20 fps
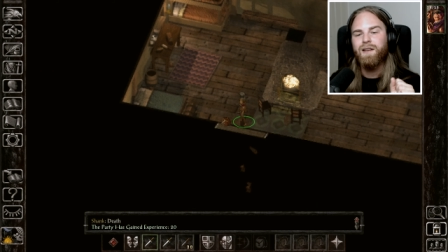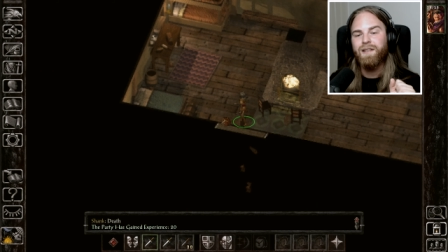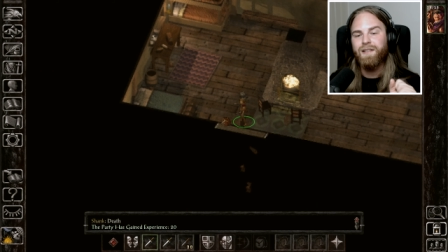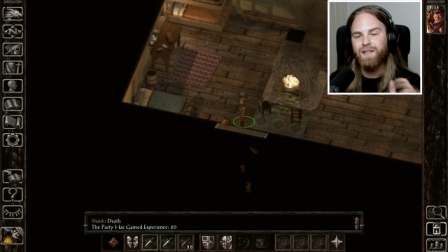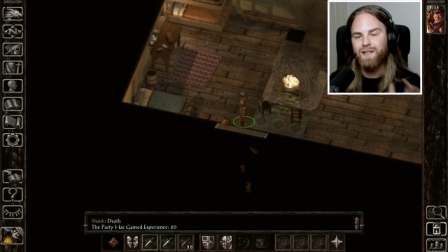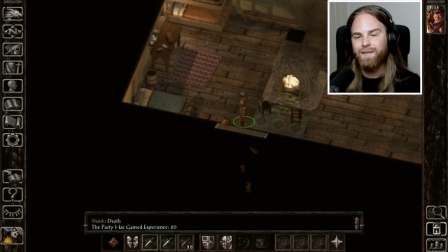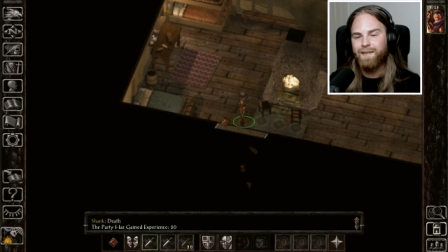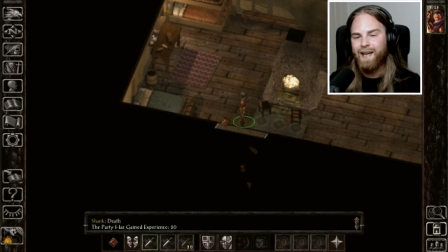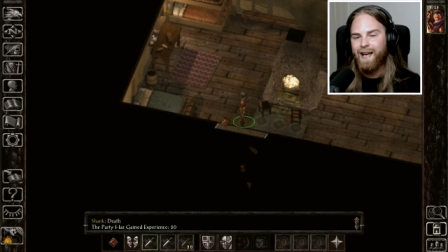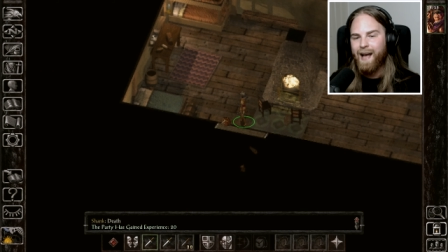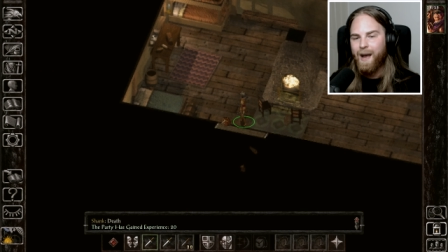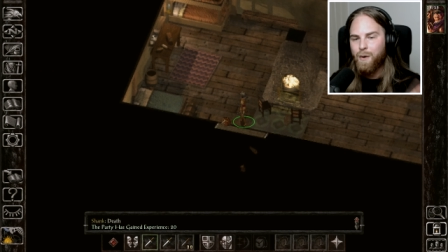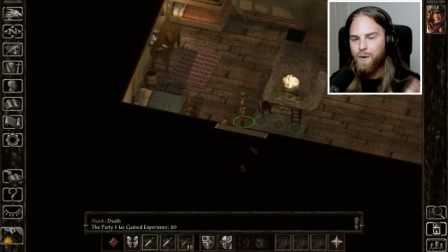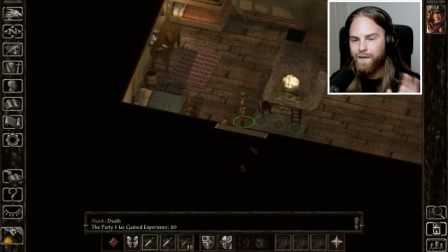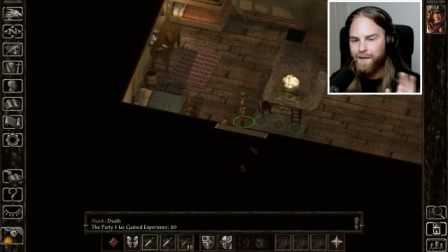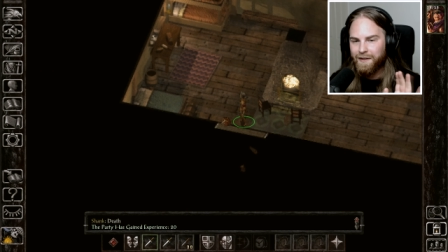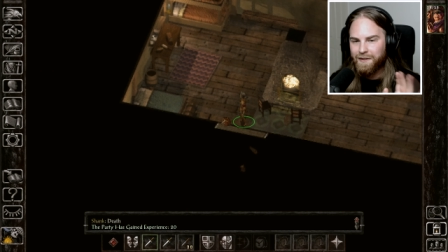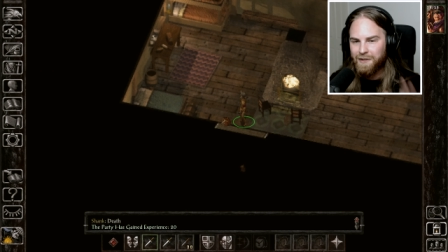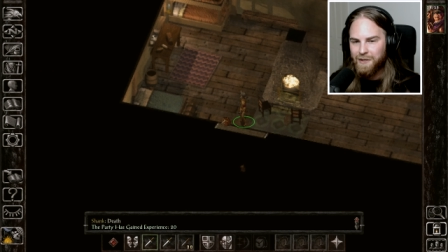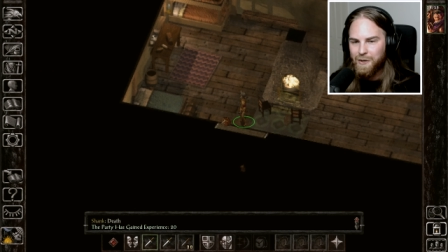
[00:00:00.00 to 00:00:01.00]
Somehow,
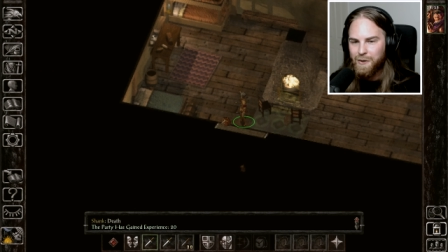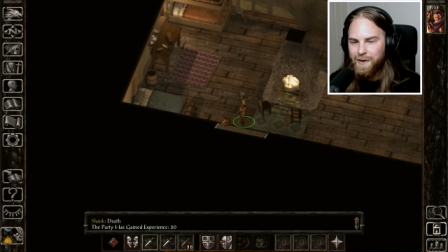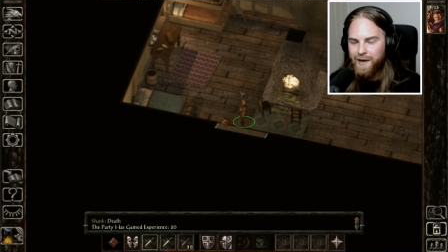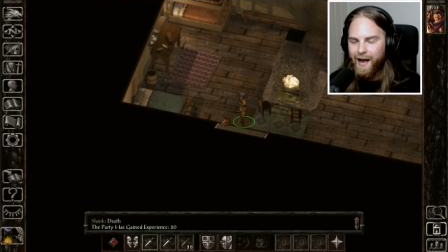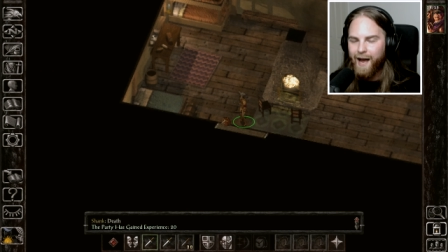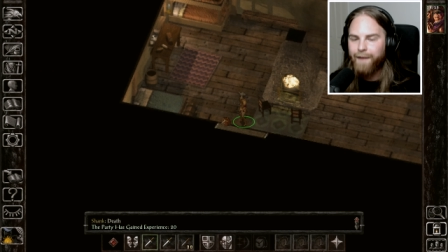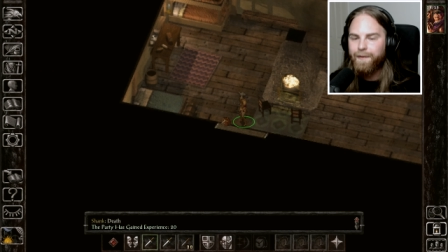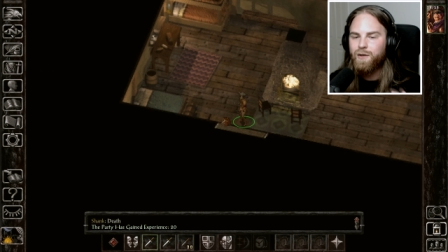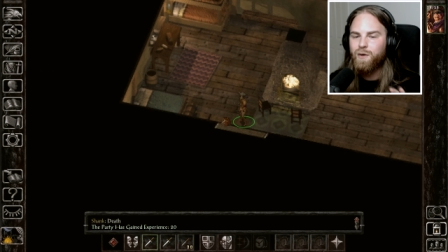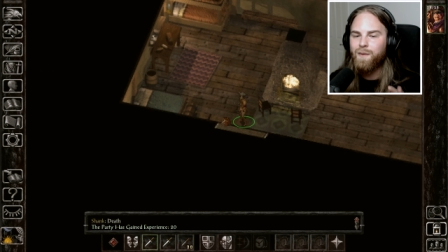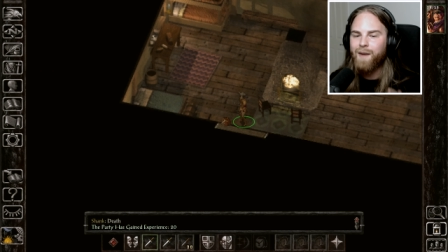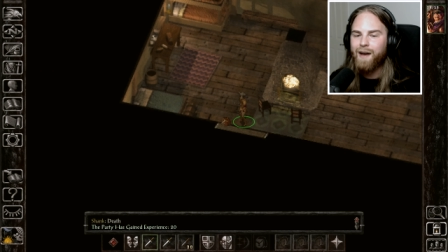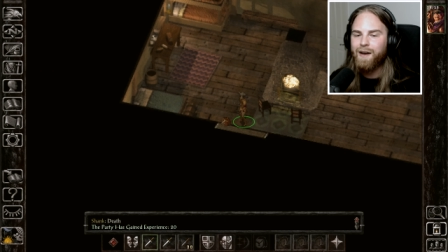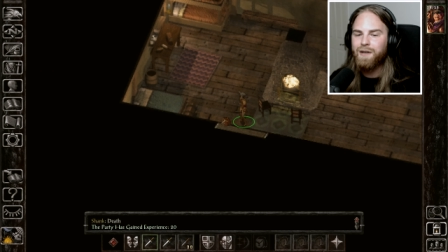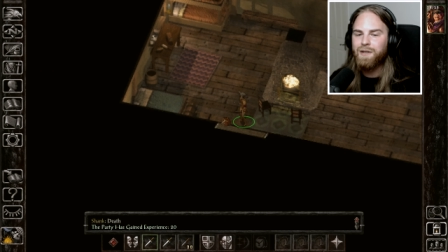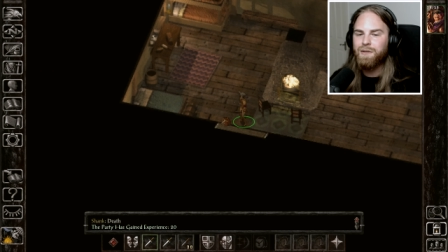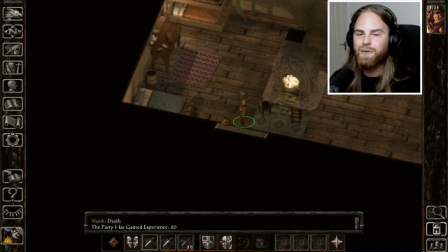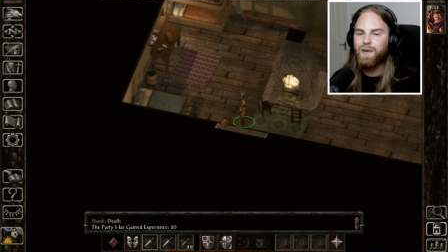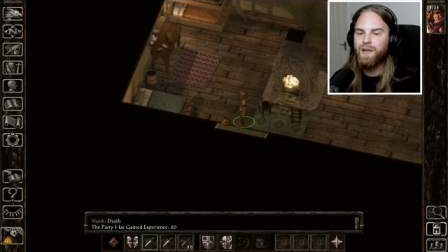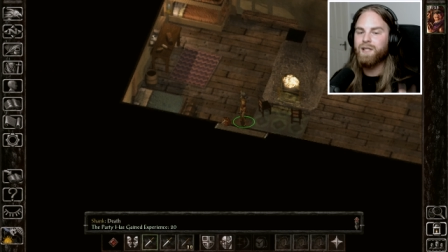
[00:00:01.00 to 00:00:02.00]
with our 2 knives, we
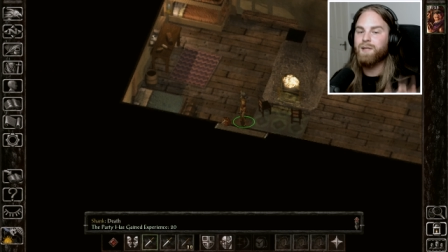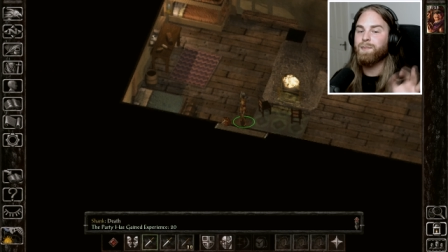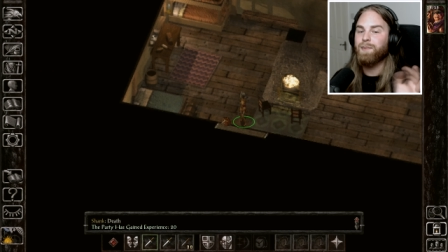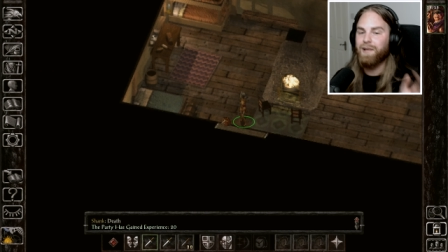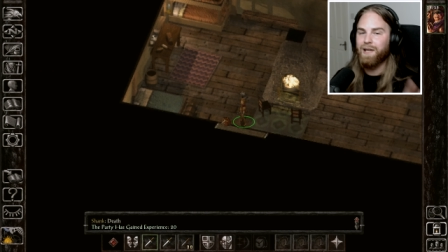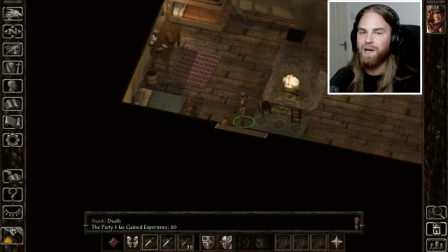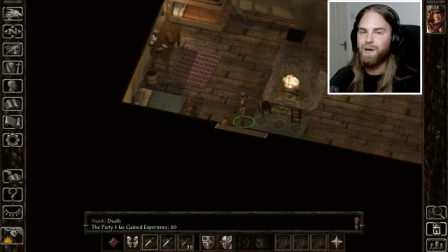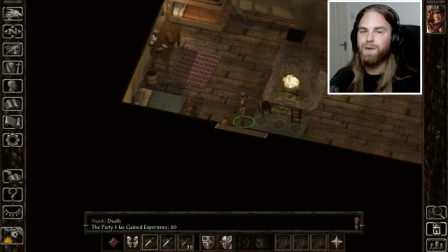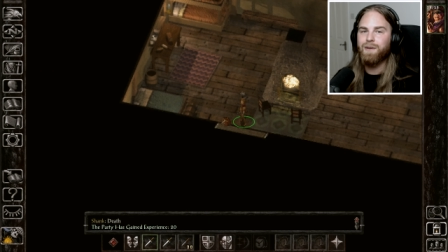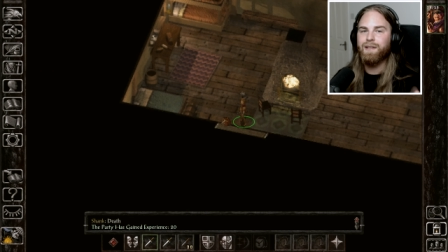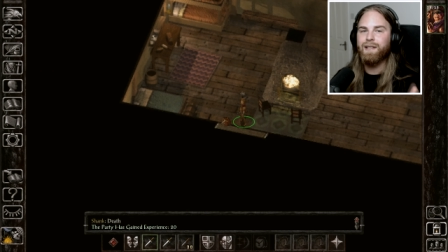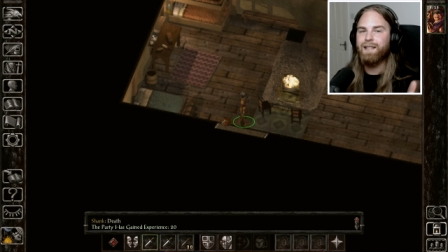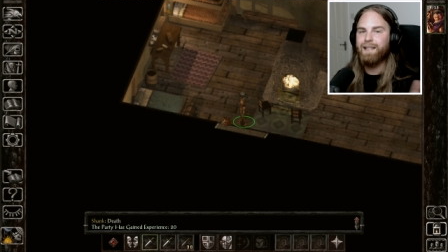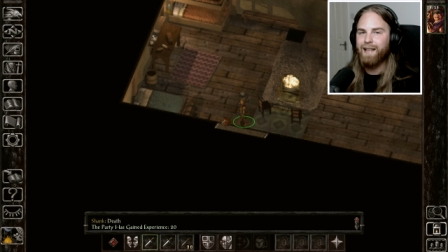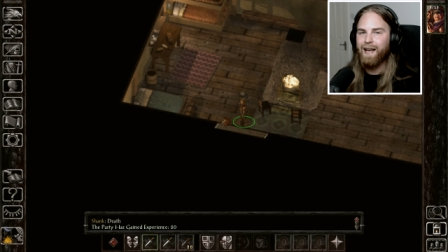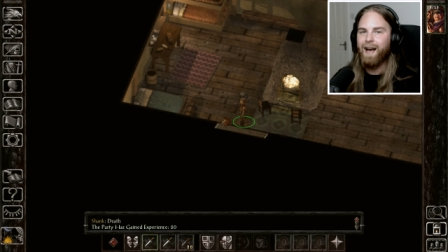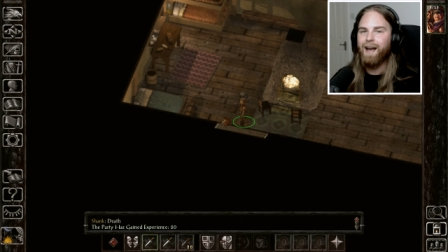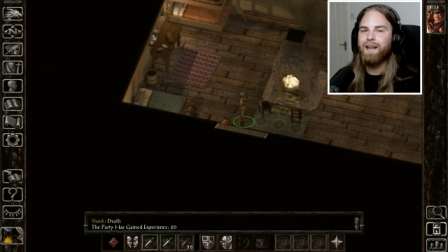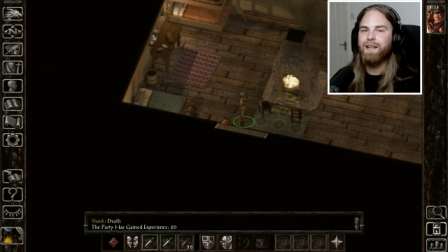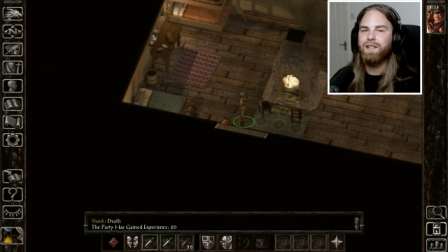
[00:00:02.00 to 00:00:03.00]
managed to explode this
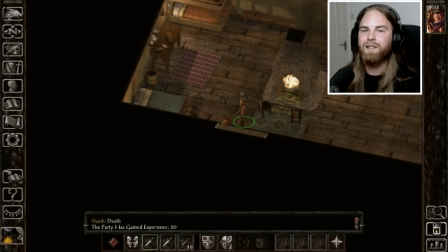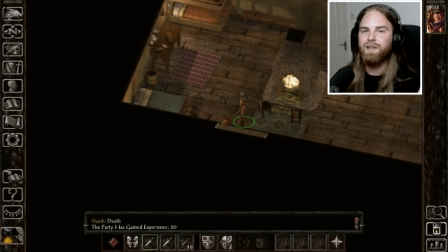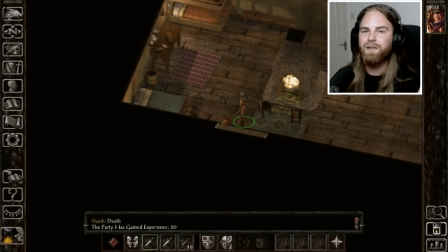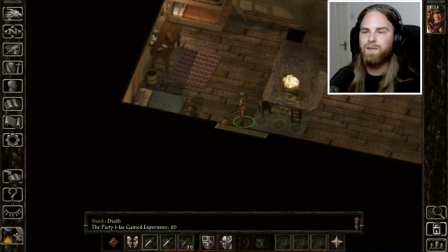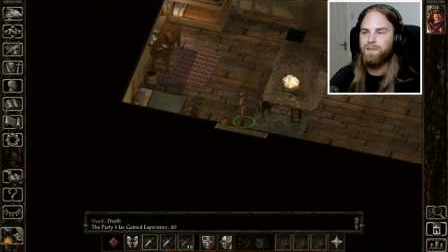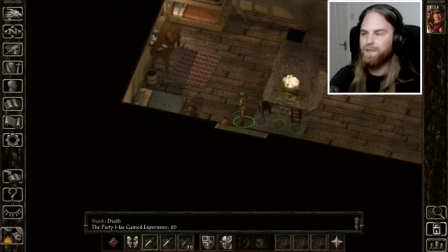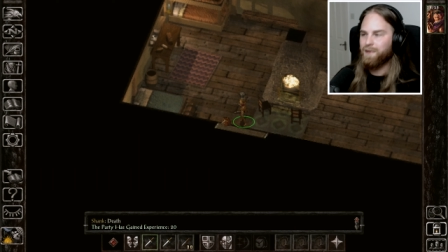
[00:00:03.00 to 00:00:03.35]
guy's